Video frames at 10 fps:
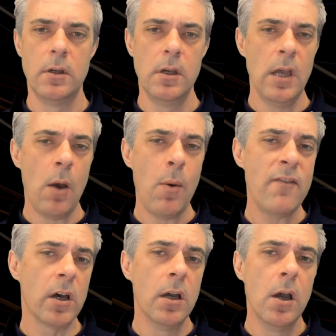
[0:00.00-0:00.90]

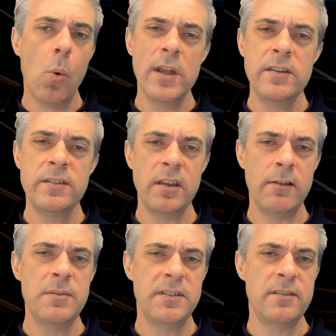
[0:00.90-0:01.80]
However, when
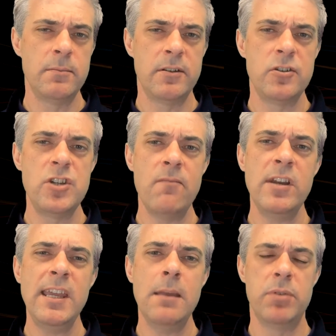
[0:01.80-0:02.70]
CRM systems are
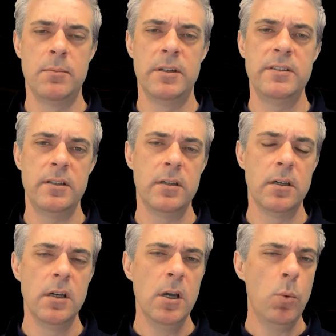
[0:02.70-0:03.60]
generally implemented,
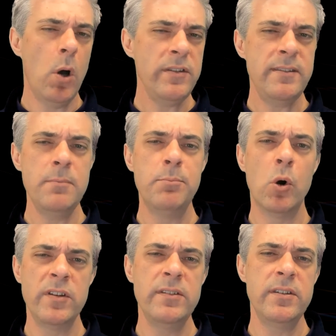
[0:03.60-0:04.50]
whilst it's
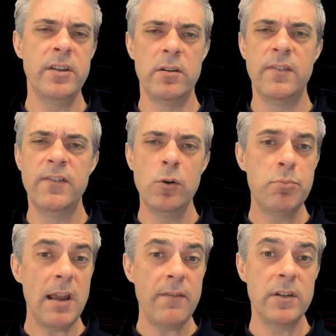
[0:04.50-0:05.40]
important to know the full
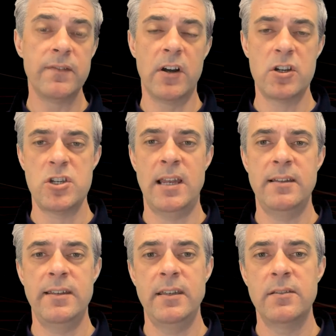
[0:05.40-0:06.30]
breadth of the
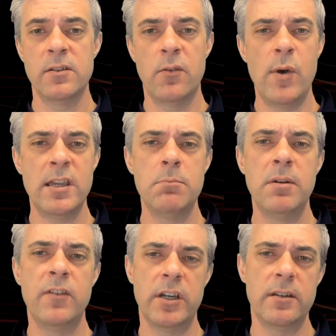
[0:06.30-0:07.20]
functionality the software can
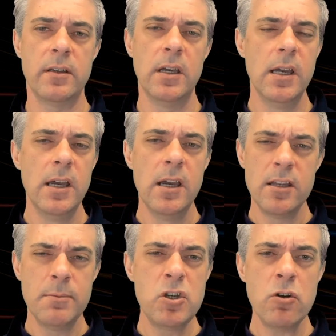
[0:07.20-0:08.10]
provide, the
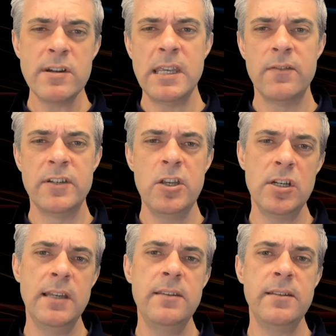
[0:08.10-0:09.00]
majority of initial
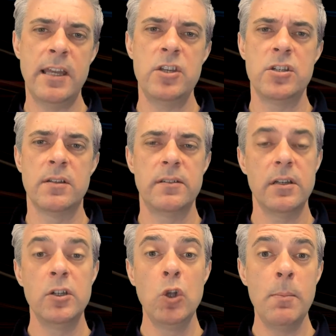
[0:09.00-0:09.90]
installations are
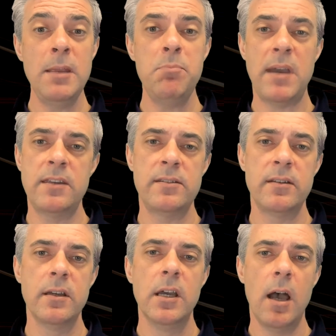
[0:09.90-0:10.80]
normally based
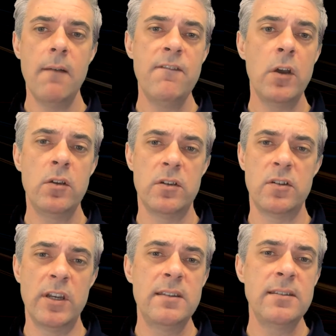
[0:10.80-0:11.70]
and focused on
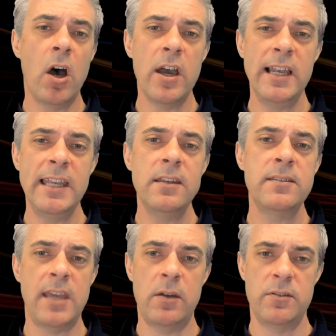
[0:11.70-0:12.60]
entirely the
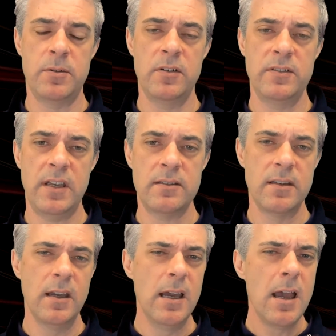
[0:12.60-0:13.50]
sales process,
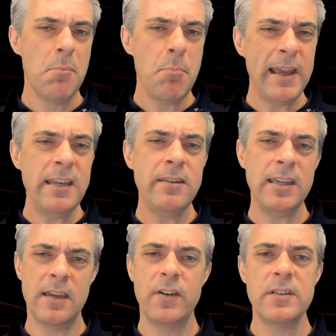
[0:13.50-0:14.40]
mainly to
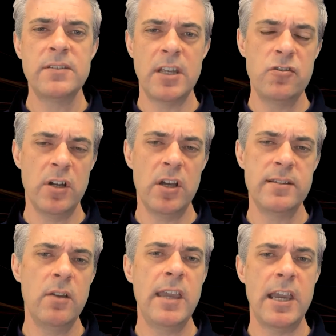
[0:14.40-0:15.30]
give a centralized
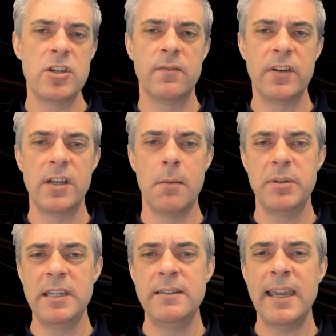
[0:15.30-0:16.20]
location for
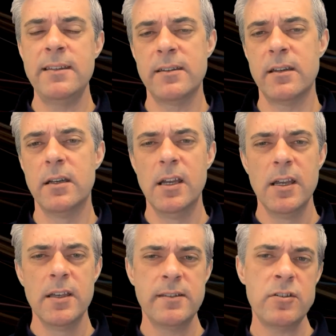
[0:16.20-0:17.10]
company data,
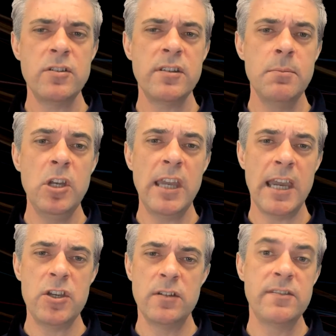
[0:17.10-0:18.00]
such as
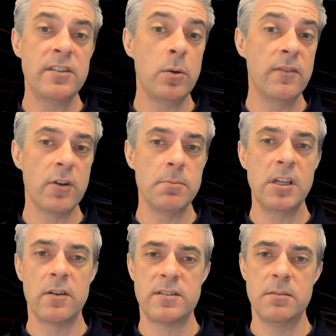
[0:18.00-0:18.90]
communications to and from the
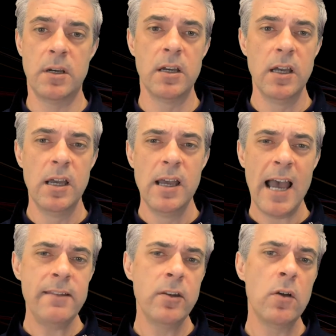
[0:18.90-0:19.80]
customer,
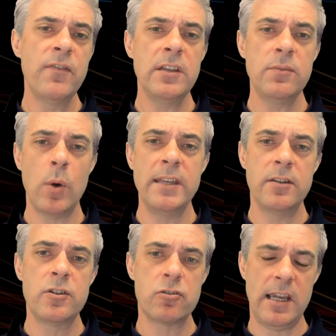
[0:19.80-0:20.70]
and an obvious way to
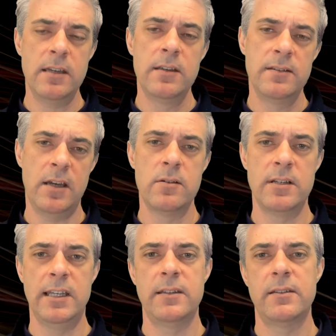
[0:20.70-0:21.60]
track sales
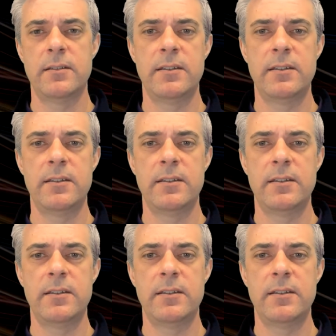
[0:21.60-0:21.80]
leads.